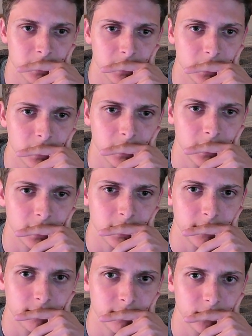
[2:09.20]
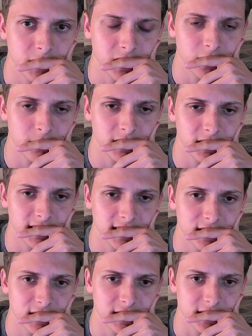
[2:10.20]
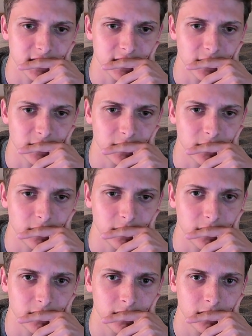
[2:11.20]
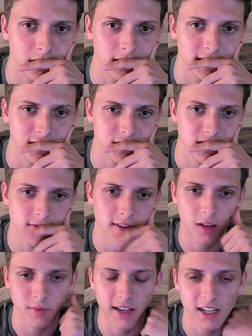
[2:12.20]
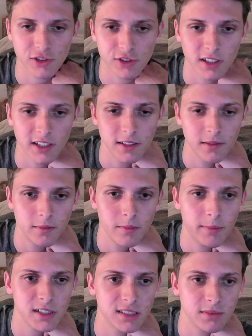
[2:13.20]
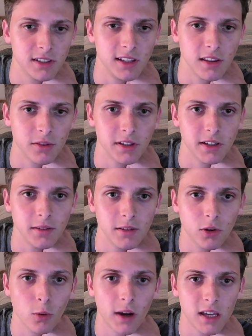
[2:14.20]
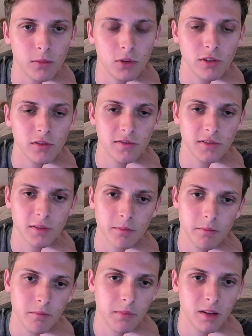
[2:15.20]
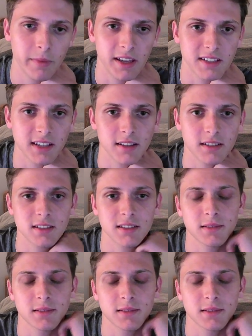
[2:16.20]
You know what? Let's just develop naturally. Bishop to d3. Quiet move, but it makes sense.